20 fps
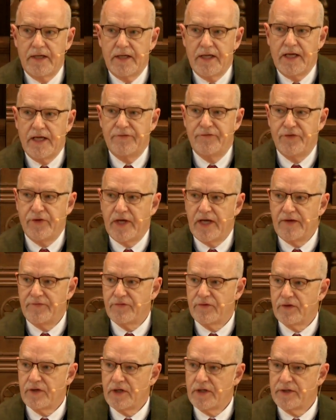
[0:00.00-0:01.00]
Have you
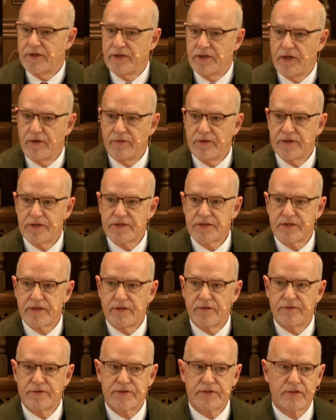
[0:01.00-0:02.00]
ever noticed
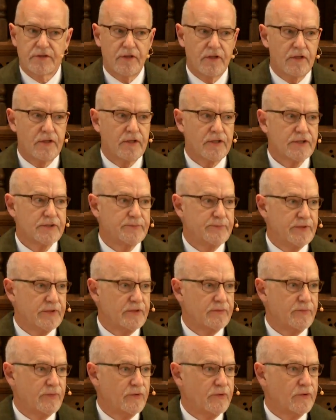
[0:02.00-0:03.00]
those large
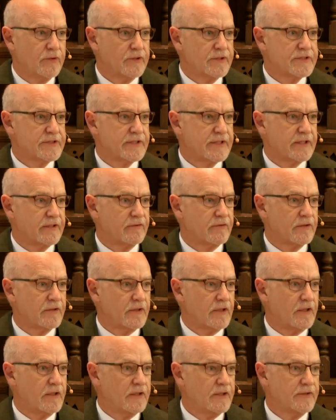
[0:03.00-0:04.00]
billboards that are
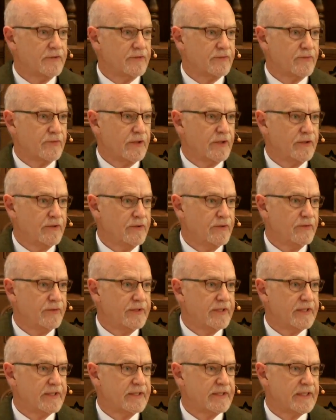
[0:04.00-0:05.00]
along the road
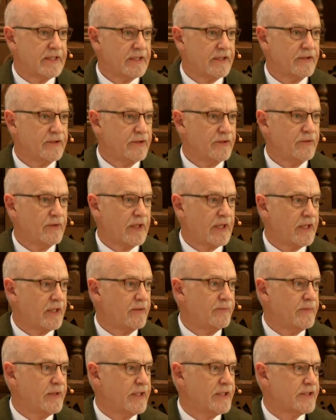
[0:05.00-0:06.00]
that tell you how
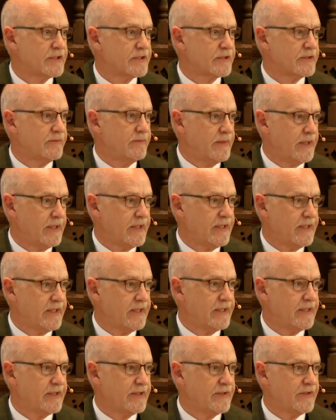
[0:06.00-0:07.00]
much
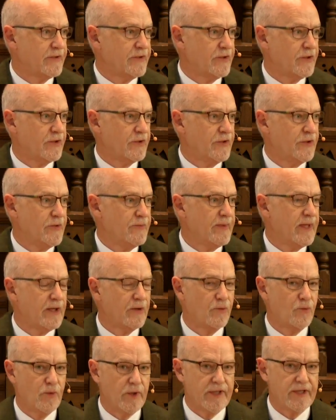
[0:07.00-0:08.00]
money you may
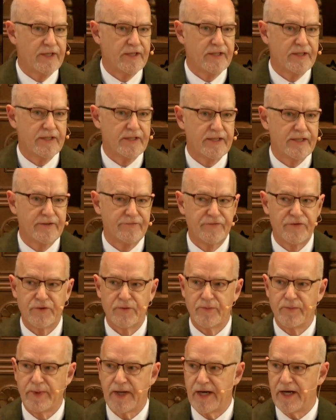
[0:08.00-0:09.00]
win if
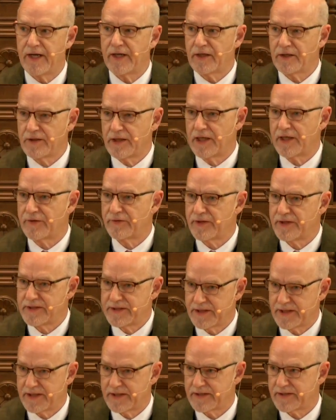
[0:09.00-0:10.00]
you buy a lottery
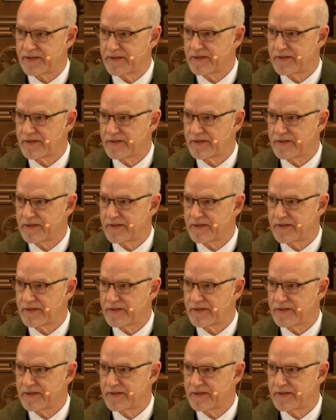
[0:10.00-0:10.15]
ticket?